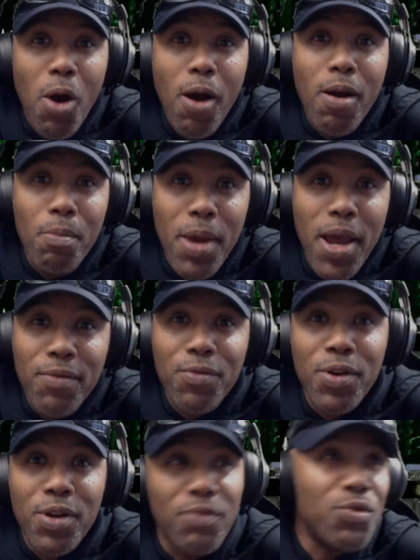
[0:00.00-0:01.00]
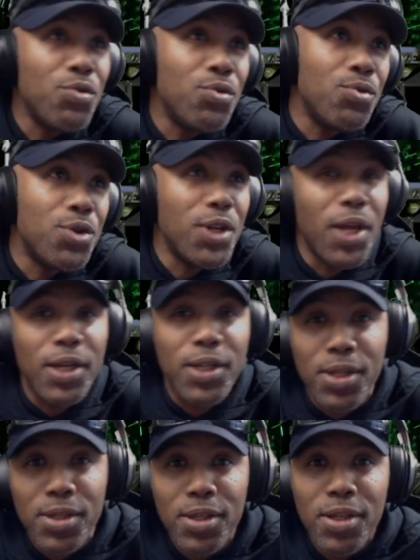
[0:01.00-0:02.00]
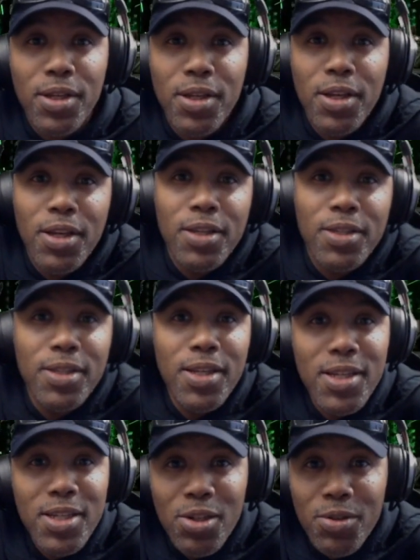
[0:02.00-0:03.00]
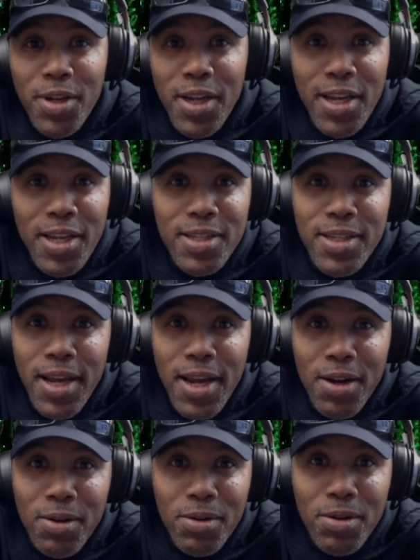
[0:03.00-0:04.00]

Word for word: are a bad friend if you do shit like this. Sit your ass down.